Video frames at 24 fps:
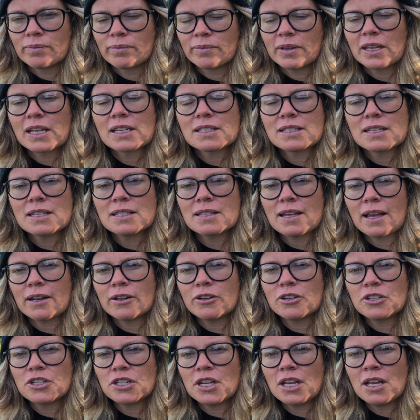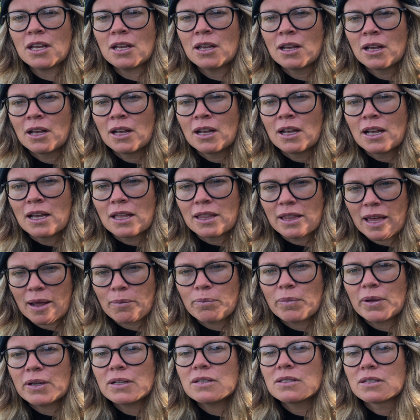Because this energy, that
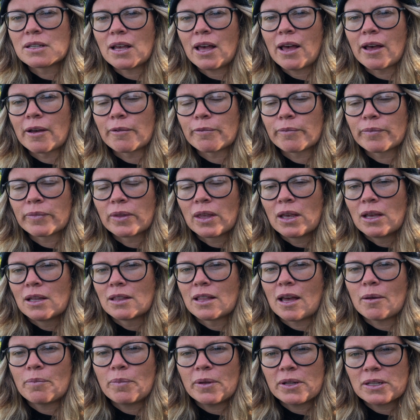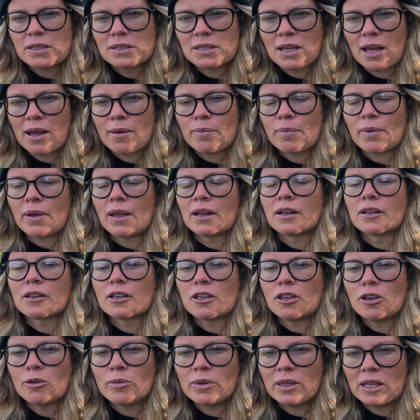builds up. That builds up and
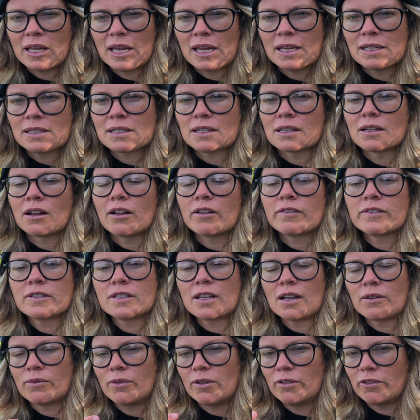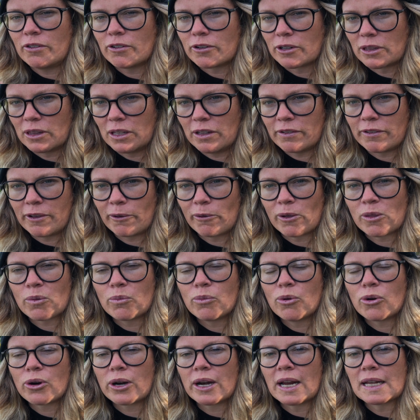accumulates, and all of a sudden we're living with
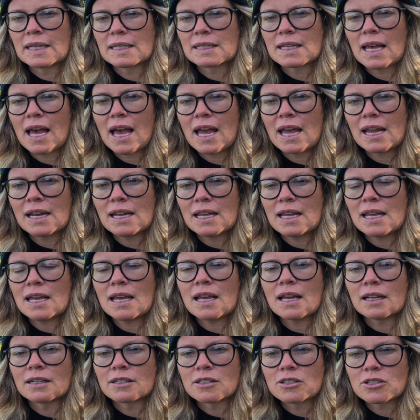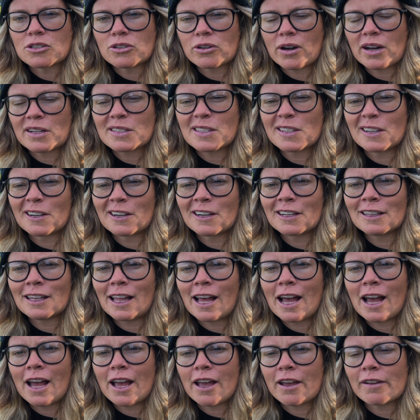more anxiety and stress in our
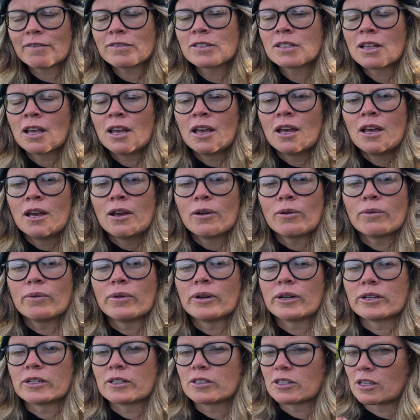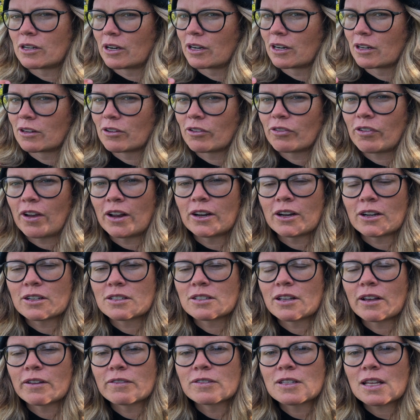lives. We're starting to find
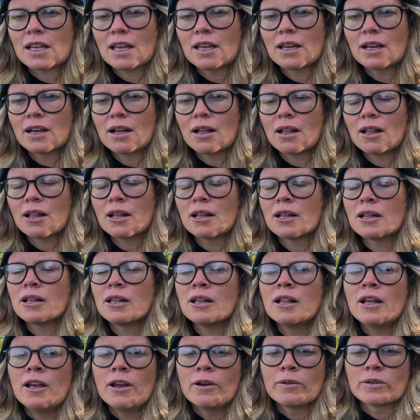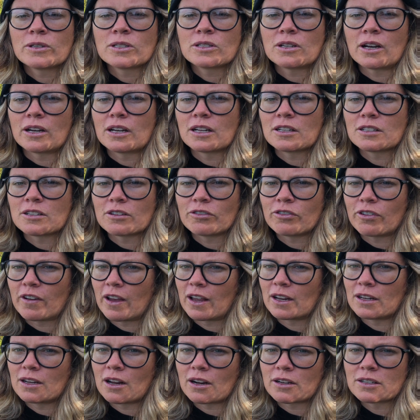ourselves ill. We're starting to
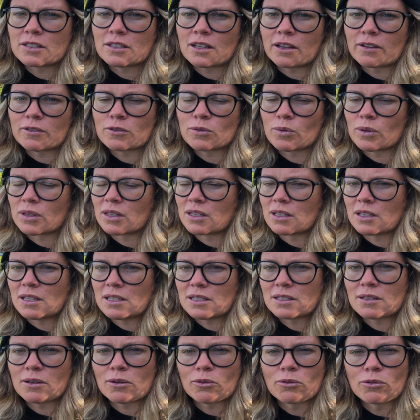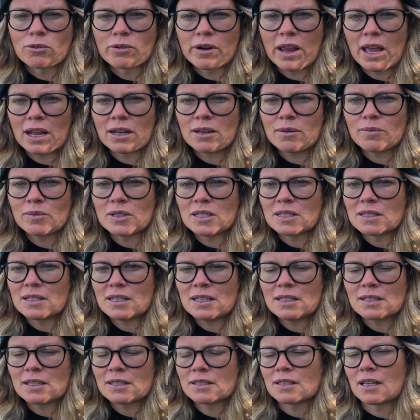find ourselves with these random
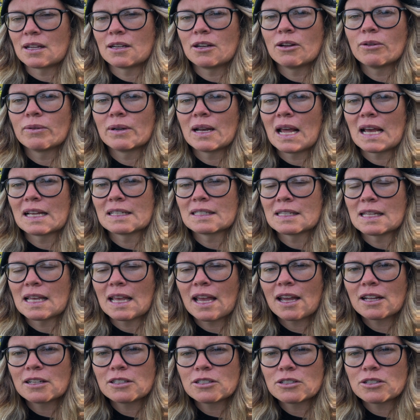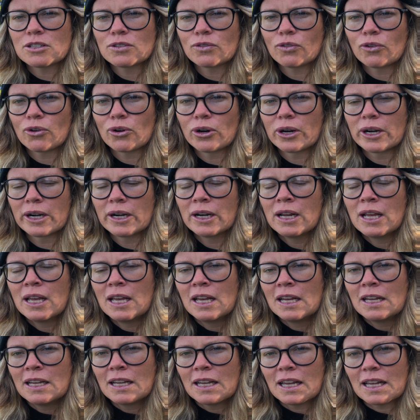diseases that no one has the answers for.
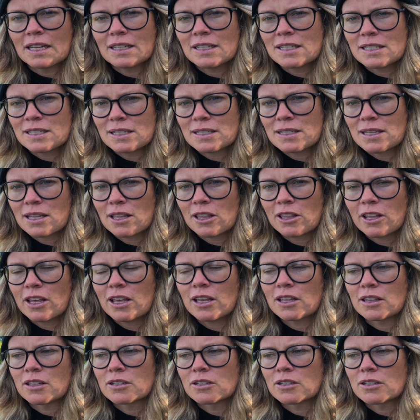And this is the thing.